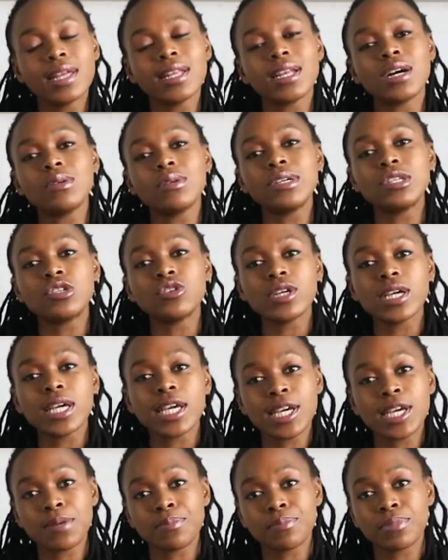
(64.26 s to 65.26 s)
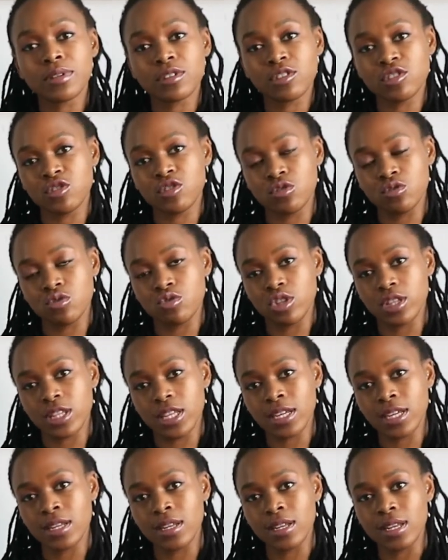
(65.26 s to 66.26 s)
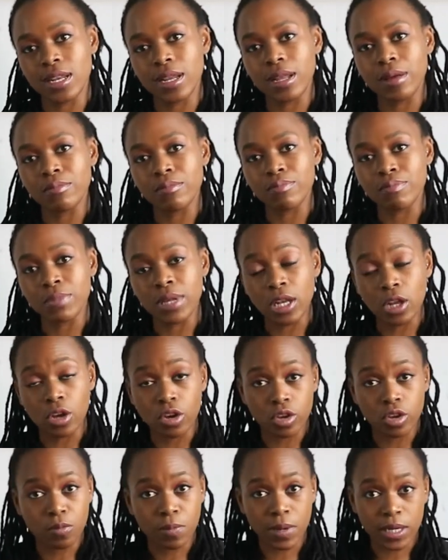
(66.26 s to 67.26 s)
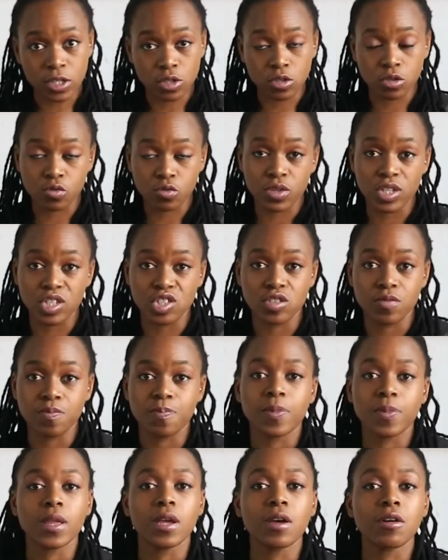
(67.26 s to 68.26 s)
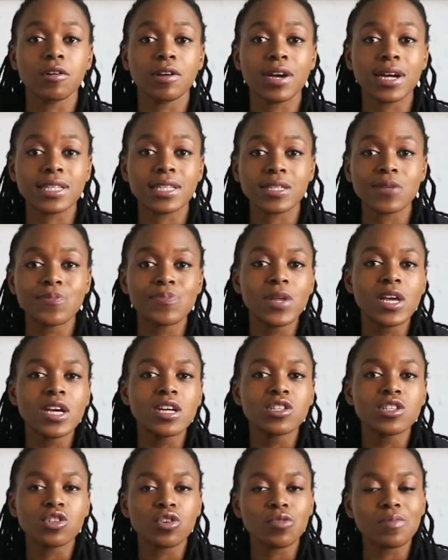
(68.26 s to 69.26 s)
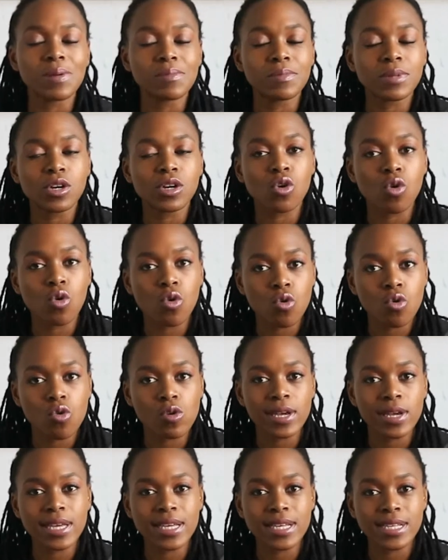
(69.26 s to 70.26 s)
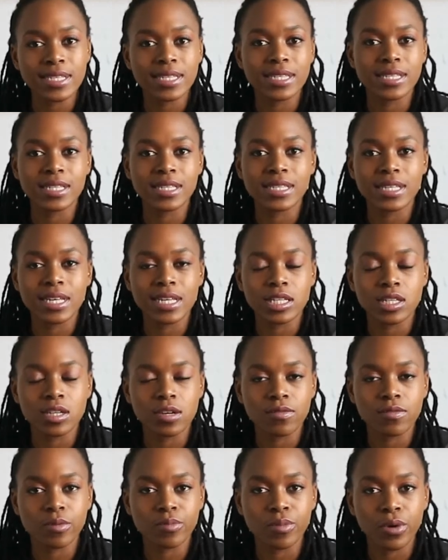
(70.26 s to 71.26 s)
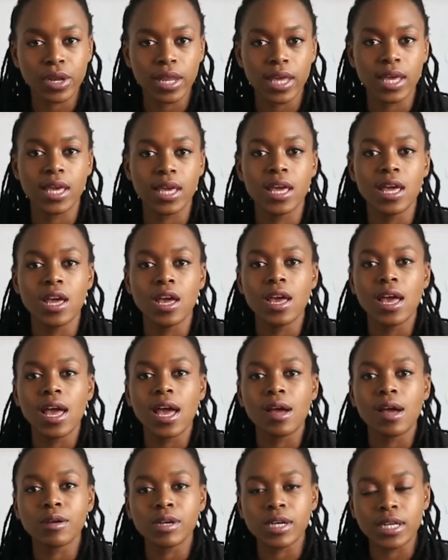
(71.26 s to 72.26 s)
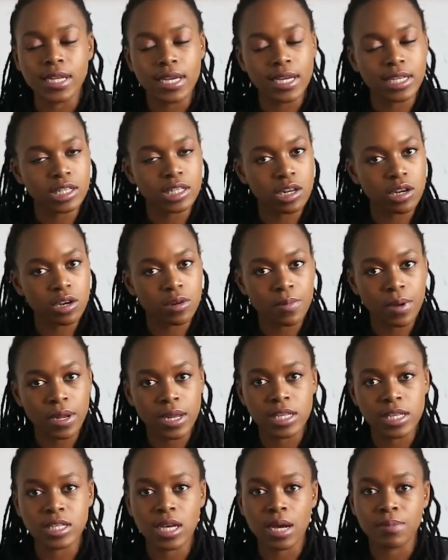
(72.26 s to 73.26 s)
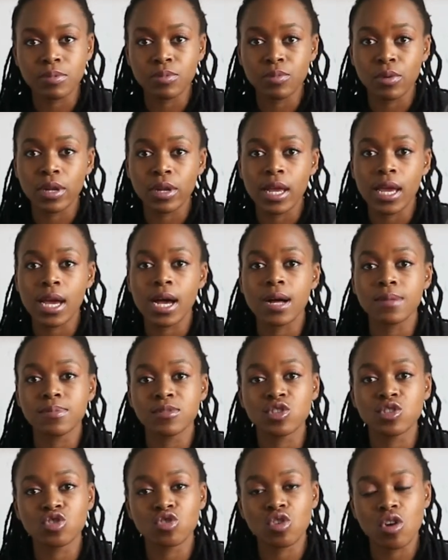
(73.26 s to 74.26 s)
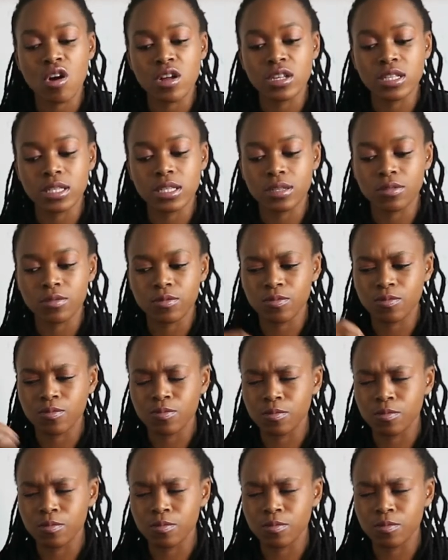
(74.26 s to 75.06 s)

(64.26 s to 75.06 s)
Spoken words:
Now we're doing hip to the below your buttock region. All right. So remember, core is the center of the body, connects lower body to upper body, helps transmit